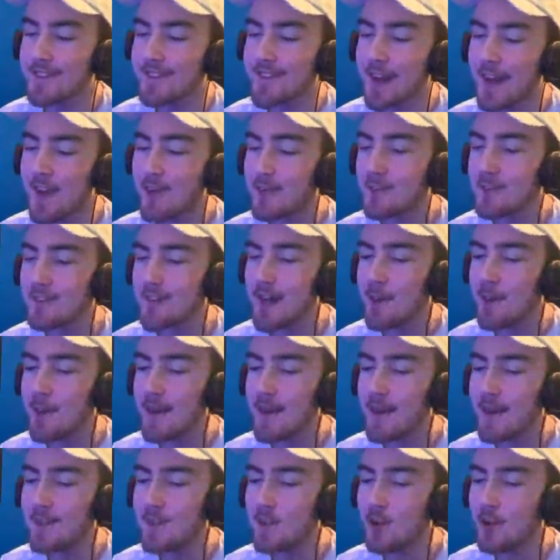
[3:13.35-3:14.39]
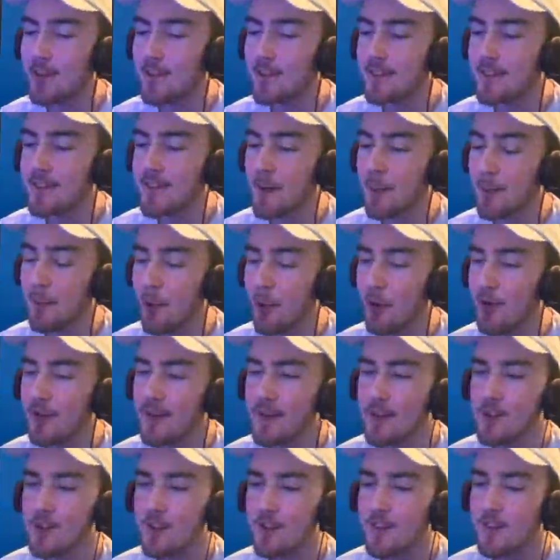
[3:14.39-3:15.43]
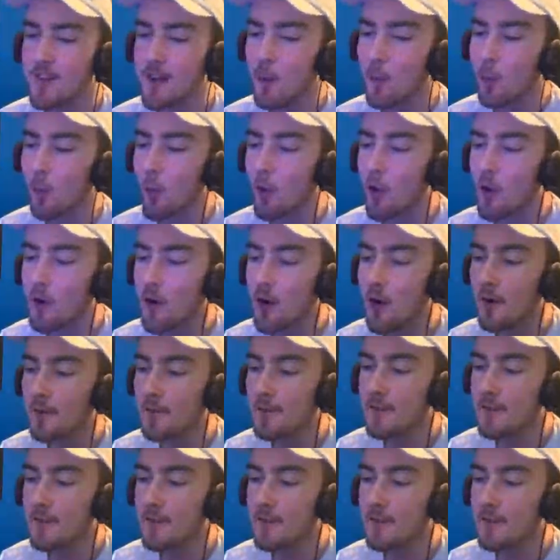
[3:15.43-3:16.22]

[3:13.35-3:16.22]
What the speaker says: is that every time he knocks down the opponent, he tries to like walk off to